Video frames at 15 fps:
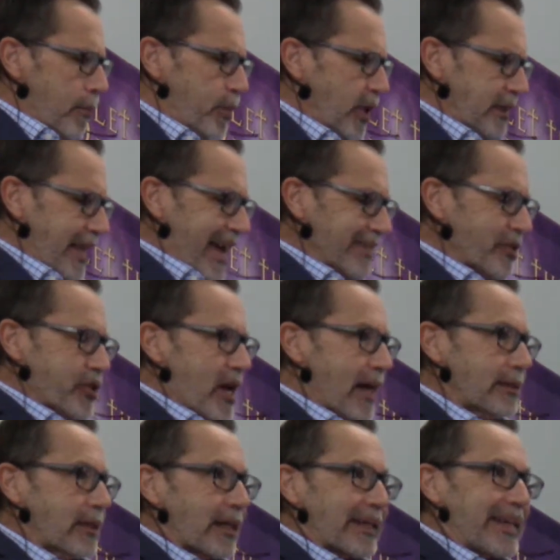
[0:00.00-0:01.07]
but that's
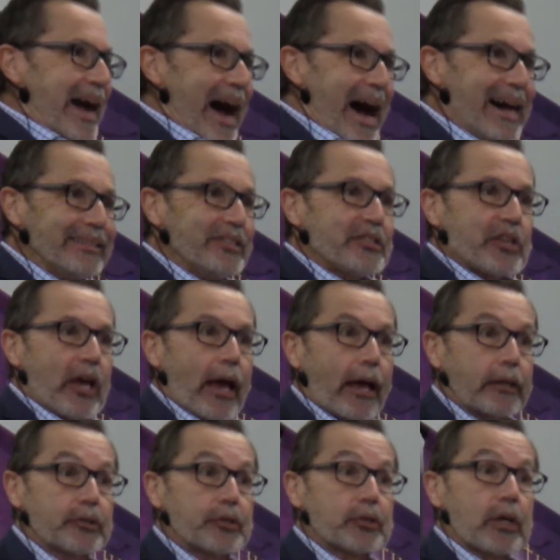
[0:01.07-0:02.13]
not the
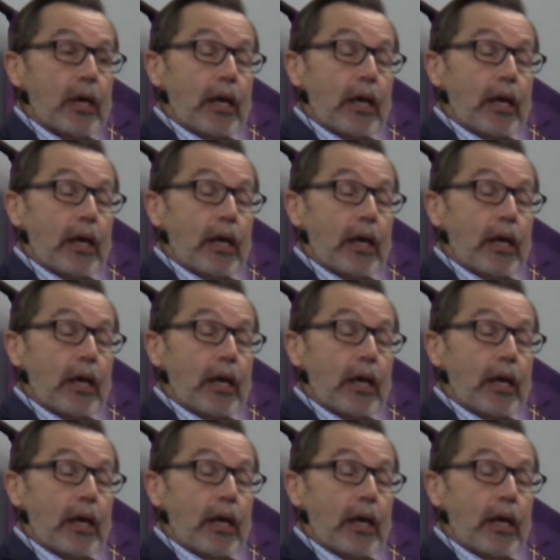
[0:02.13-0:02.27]
context